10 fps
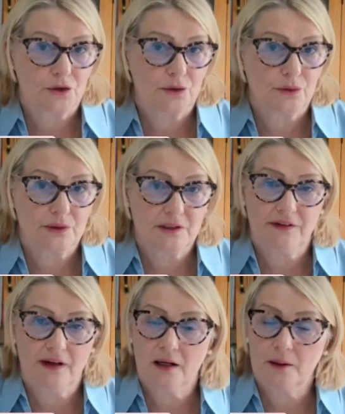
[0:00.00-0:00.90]
to
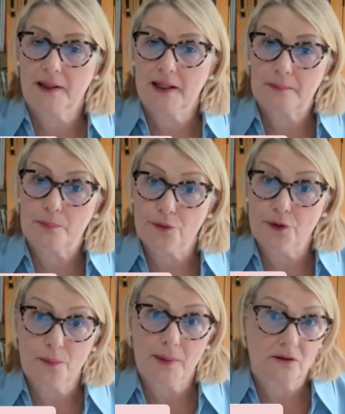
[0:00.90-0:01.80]
develop a
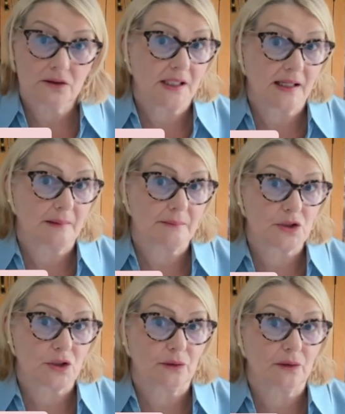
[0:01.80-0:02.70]
probiotic
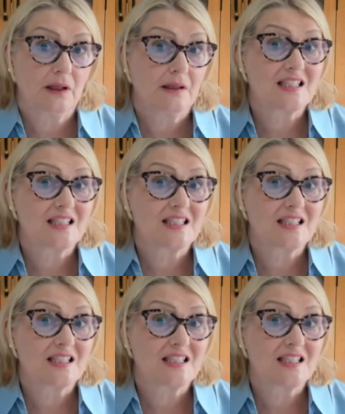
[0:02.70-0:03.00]
capsule